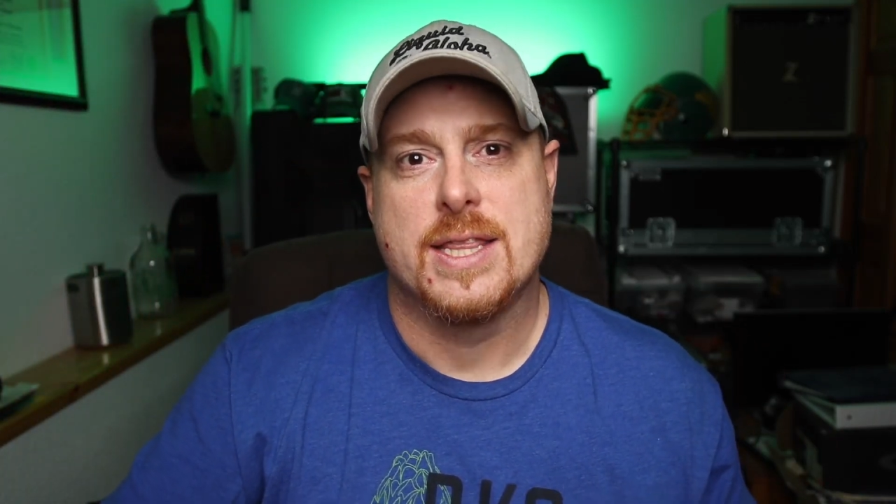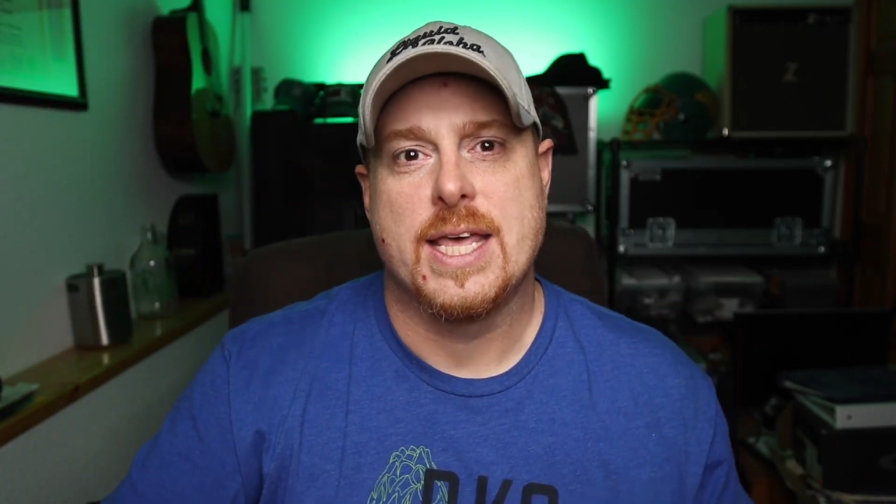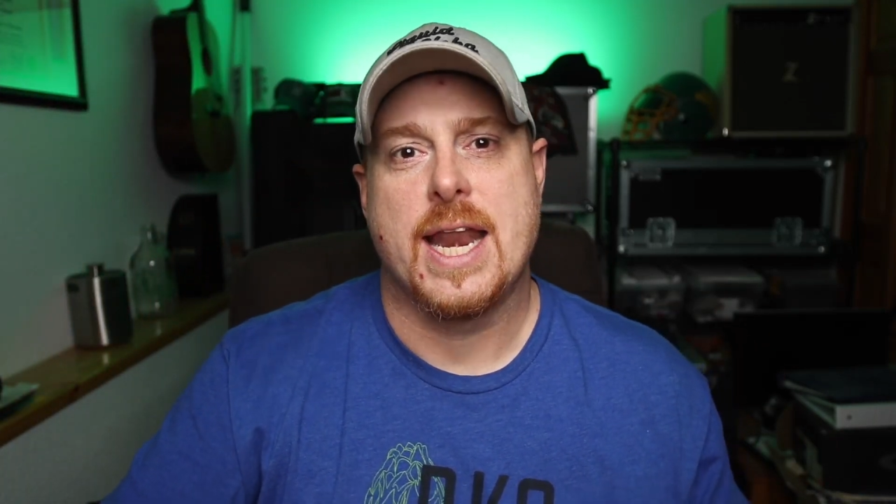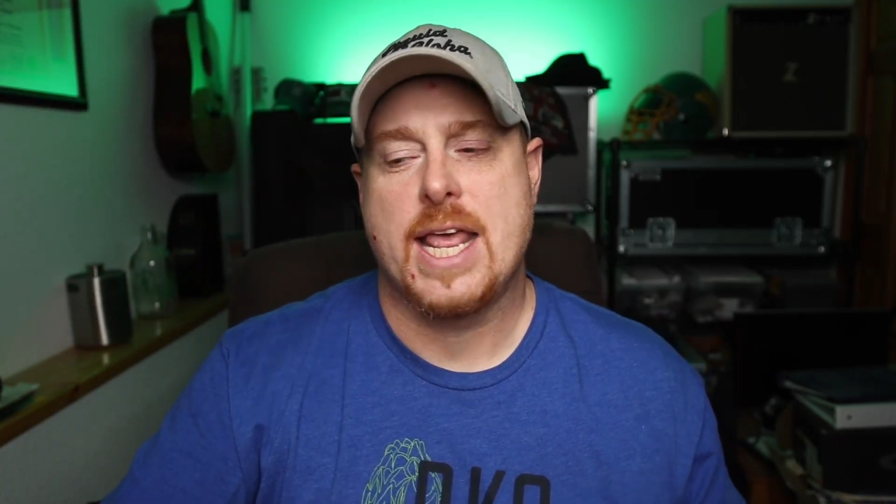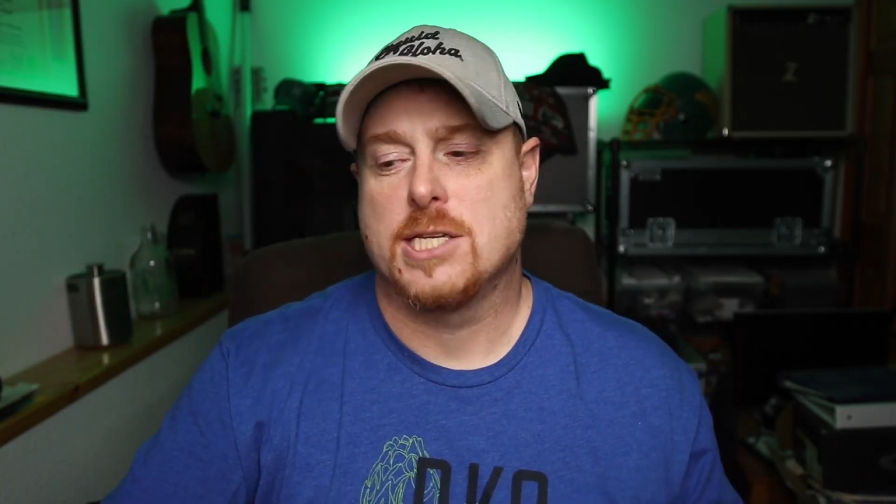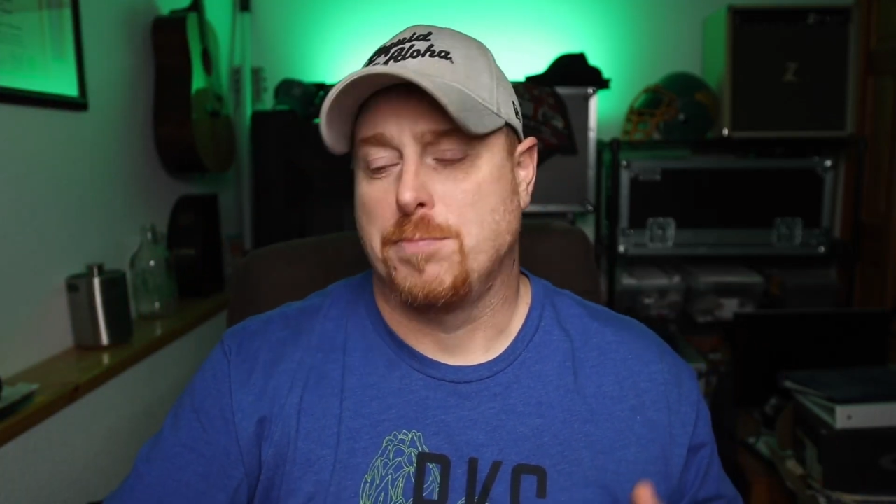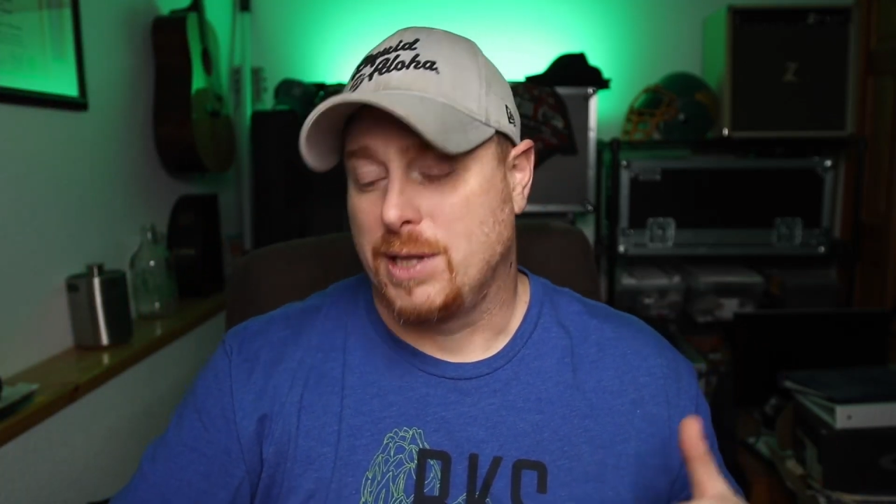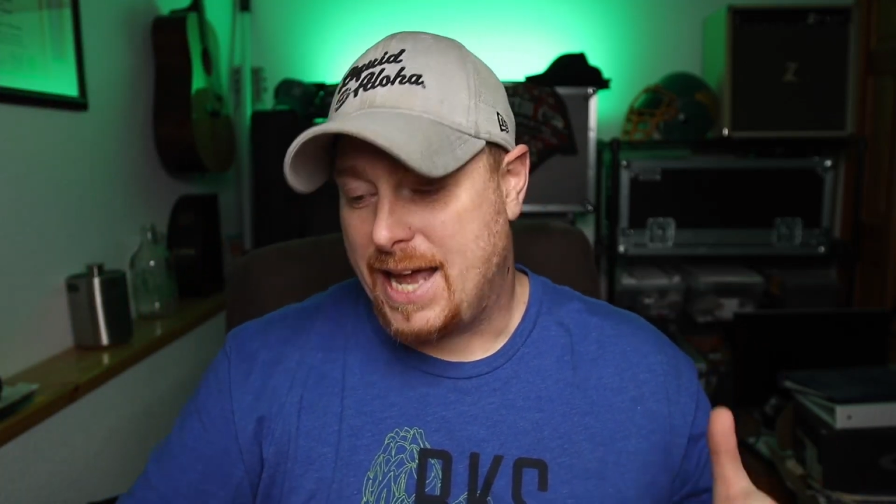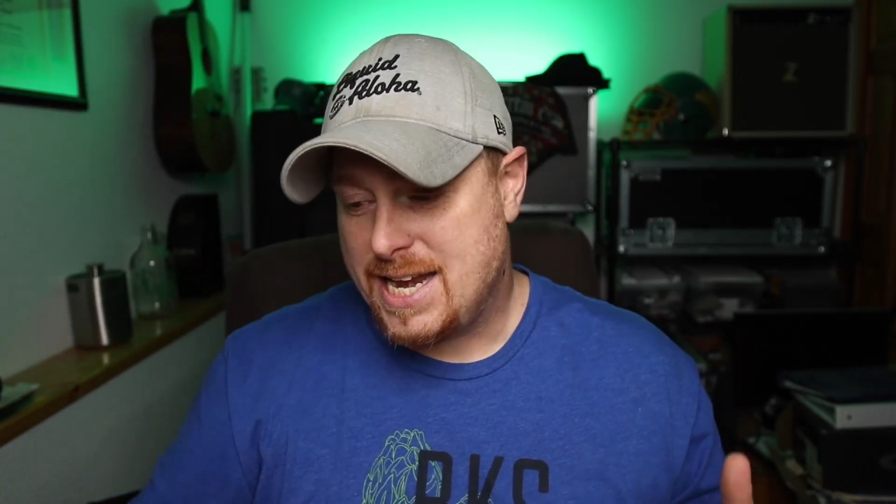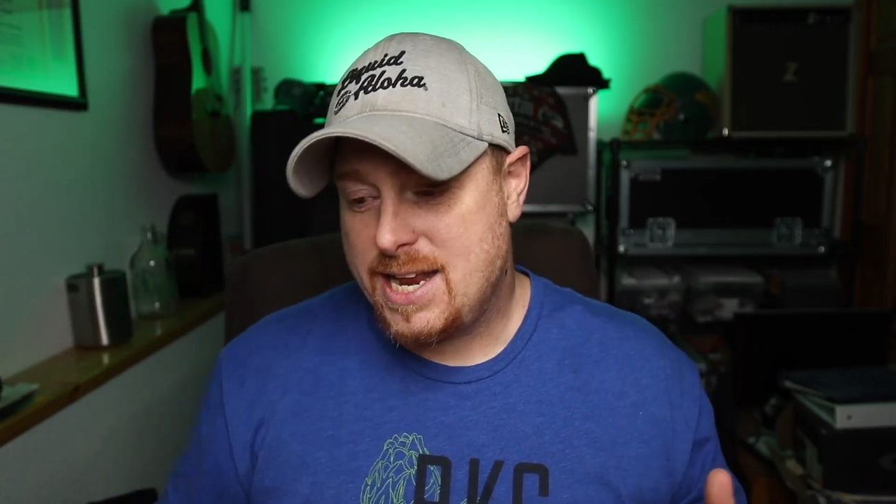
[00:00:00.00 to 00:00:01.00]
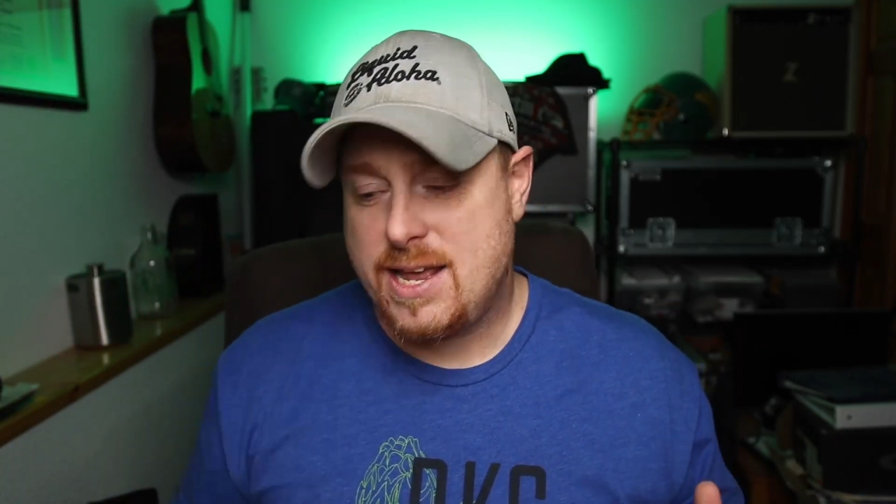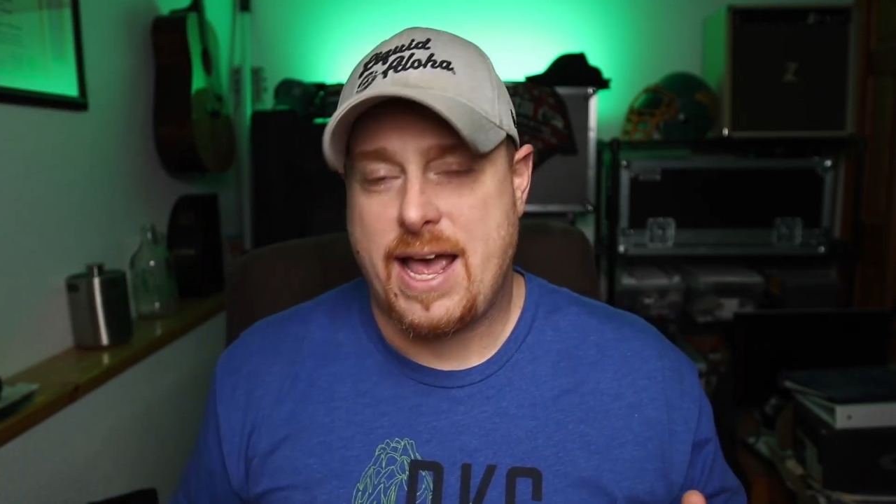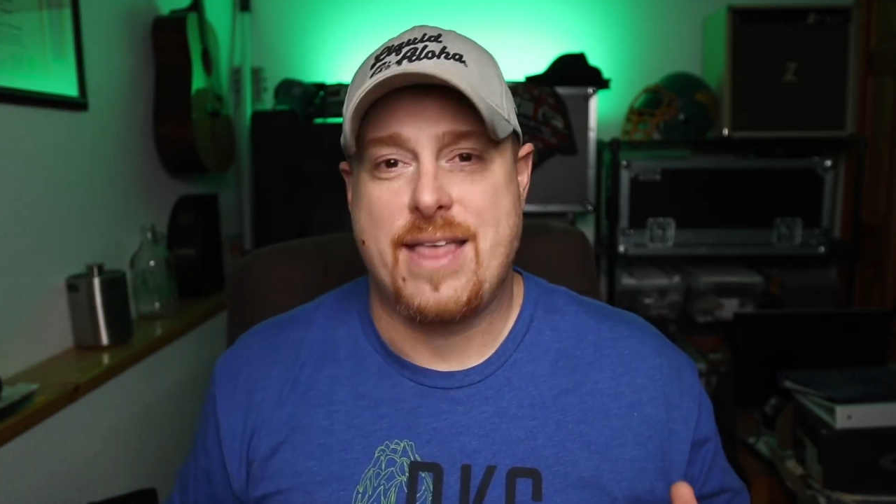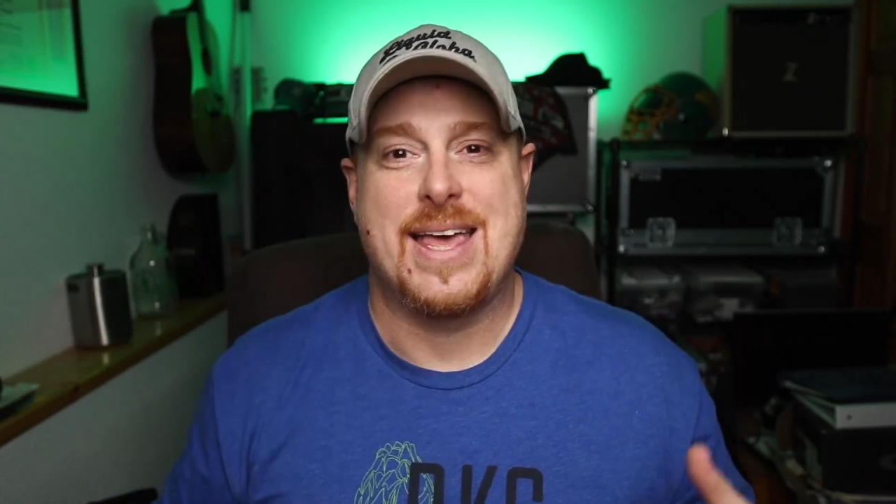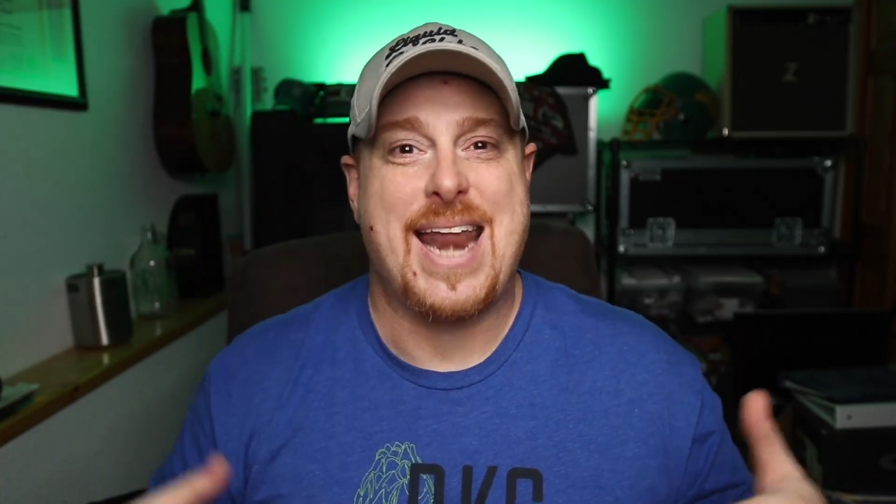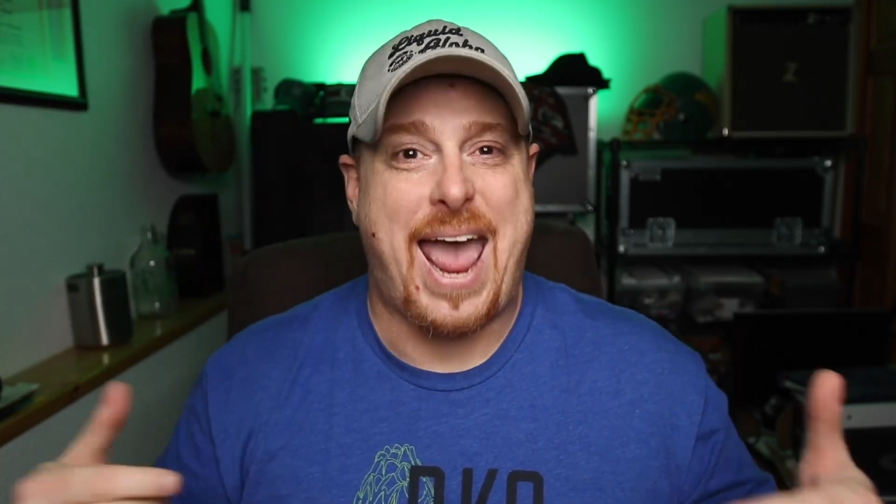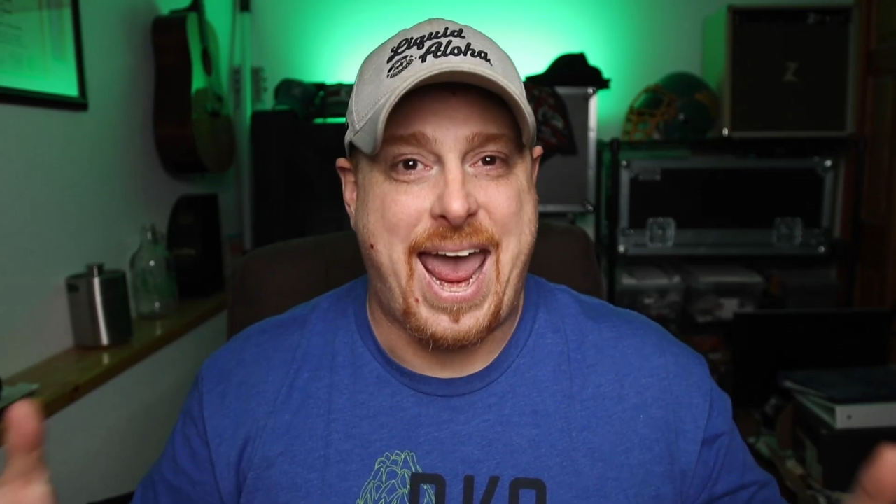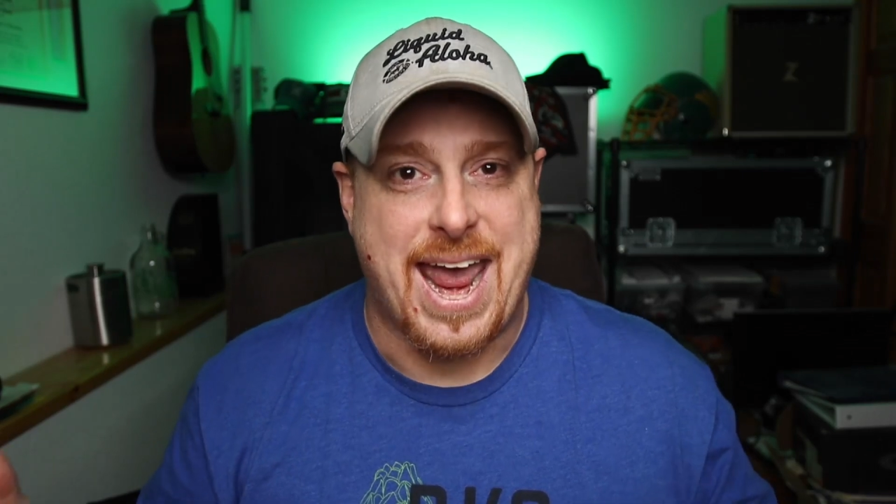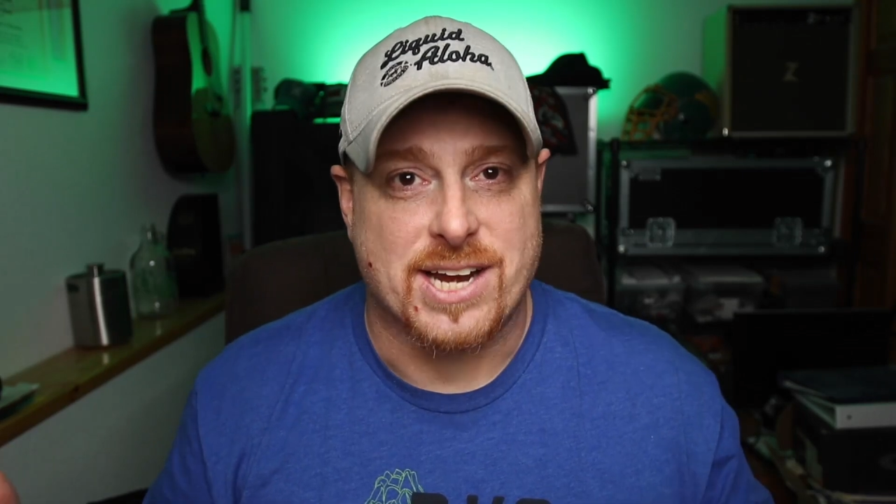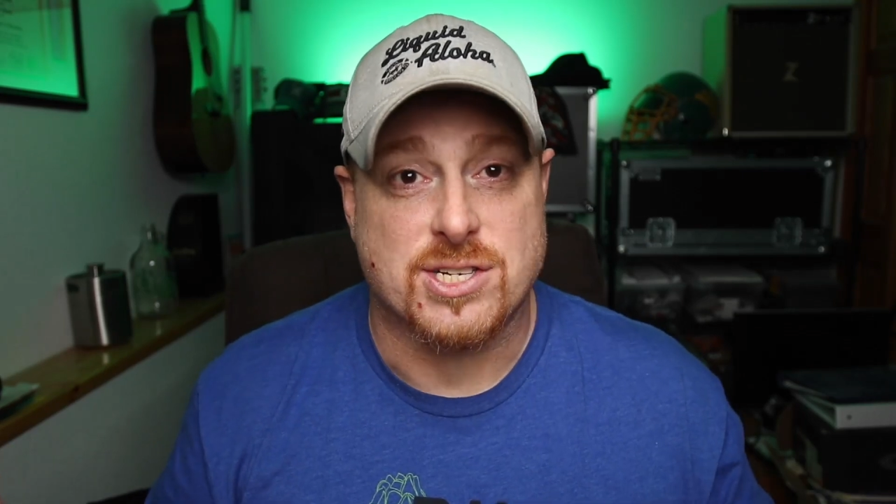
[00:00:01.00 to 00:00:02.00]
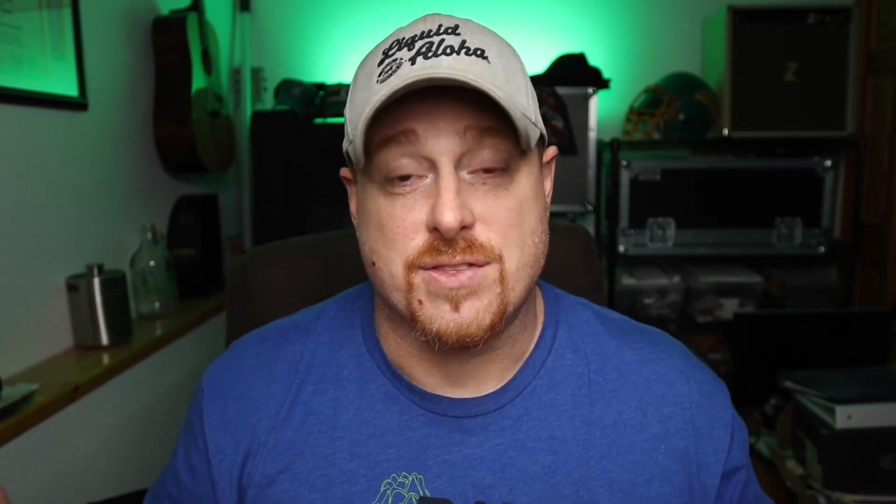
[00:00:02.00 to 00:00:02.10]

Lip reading: that is blended and then aged,